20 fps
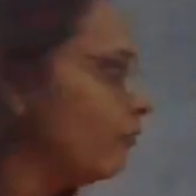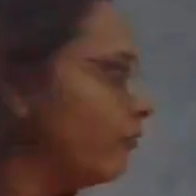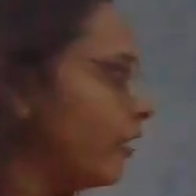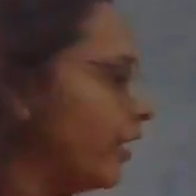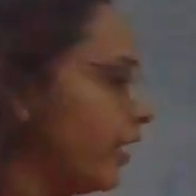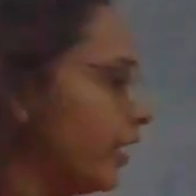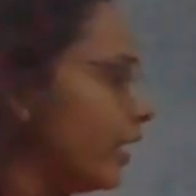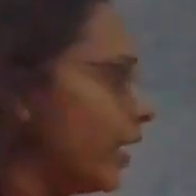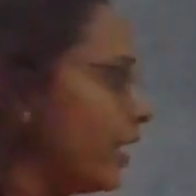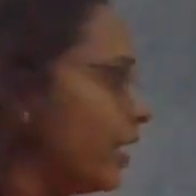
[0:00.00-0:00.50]

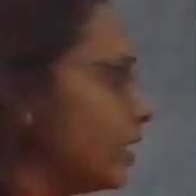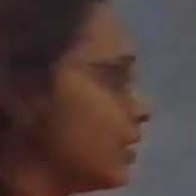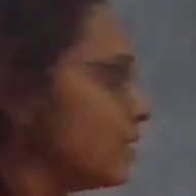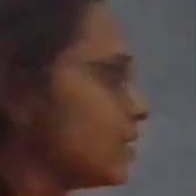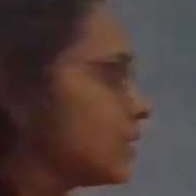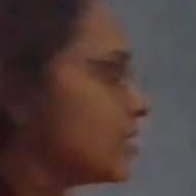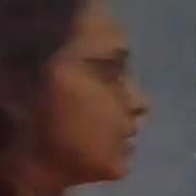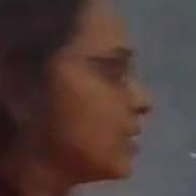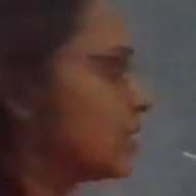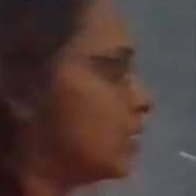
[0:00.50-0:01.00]

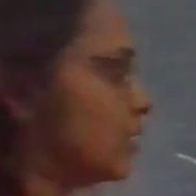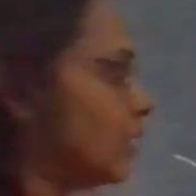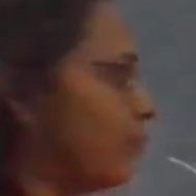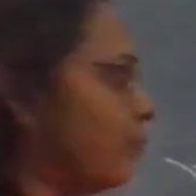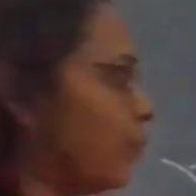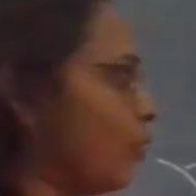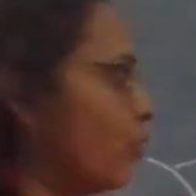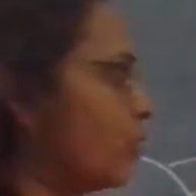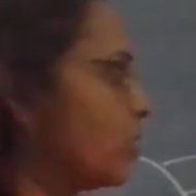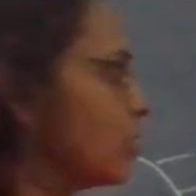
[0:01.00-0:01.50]
whereas the
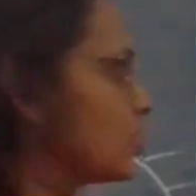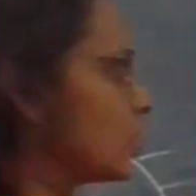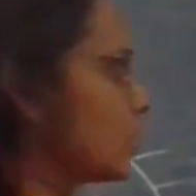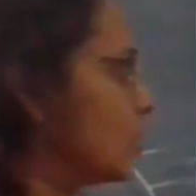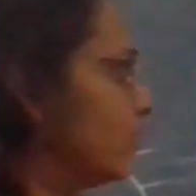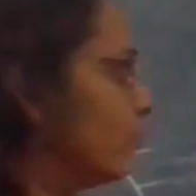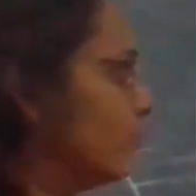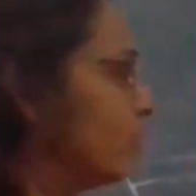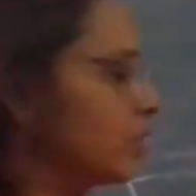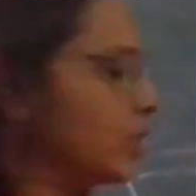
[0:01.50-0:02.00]

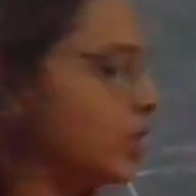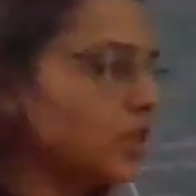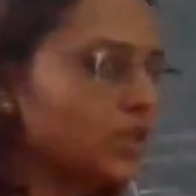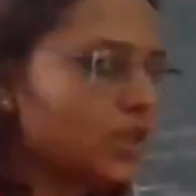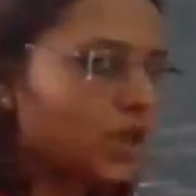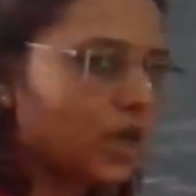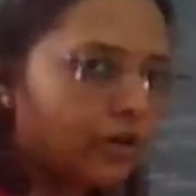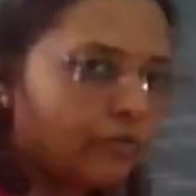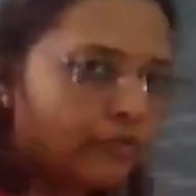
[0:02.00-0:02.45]
portion which is